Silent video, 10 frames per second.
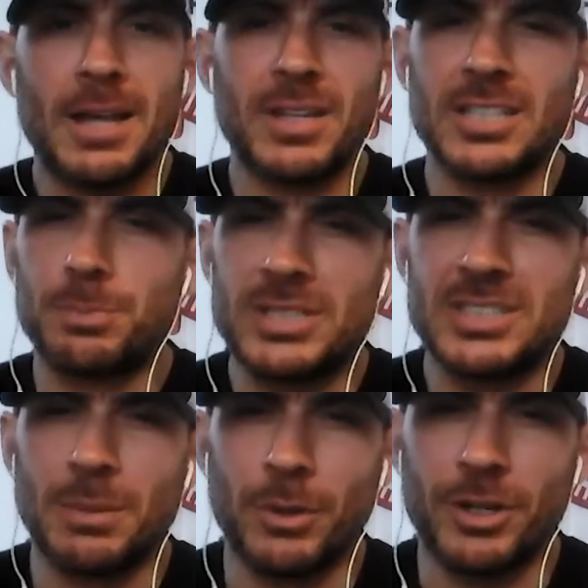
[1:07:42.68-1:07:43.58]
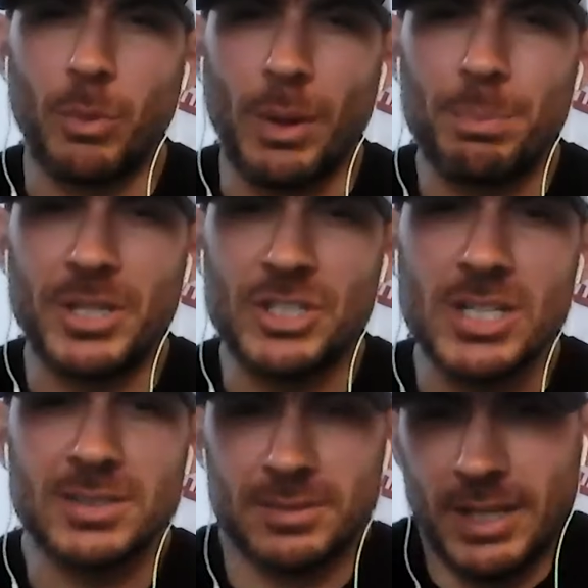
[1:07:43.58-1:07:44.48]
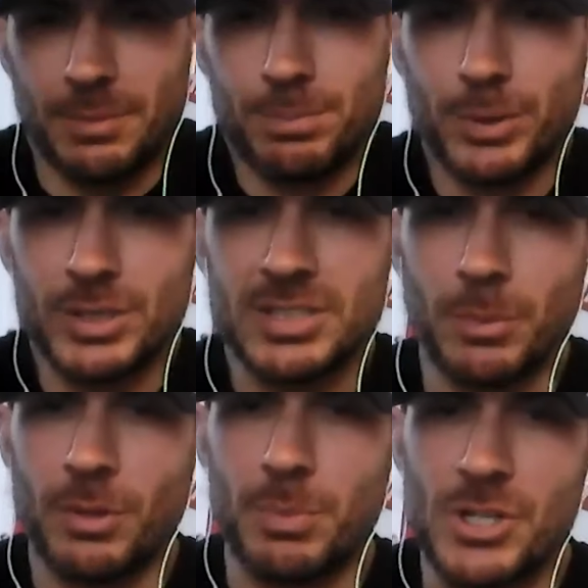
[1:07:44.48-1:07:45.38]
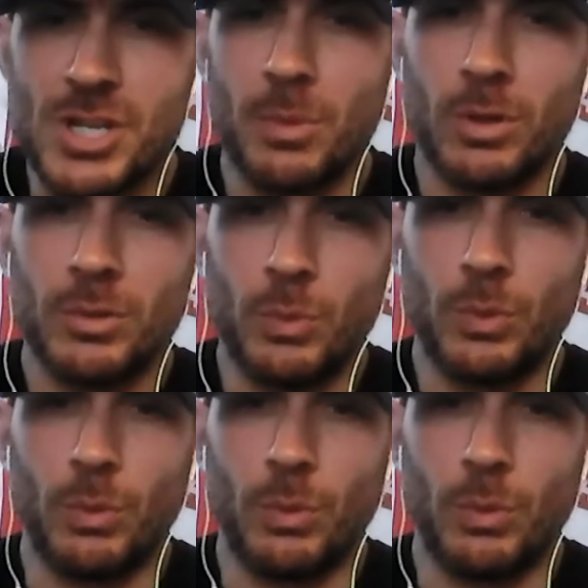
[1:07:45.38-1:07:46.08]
Yeah, I think it's pretty similar to what PJ's like, pretty similar to the PJ world.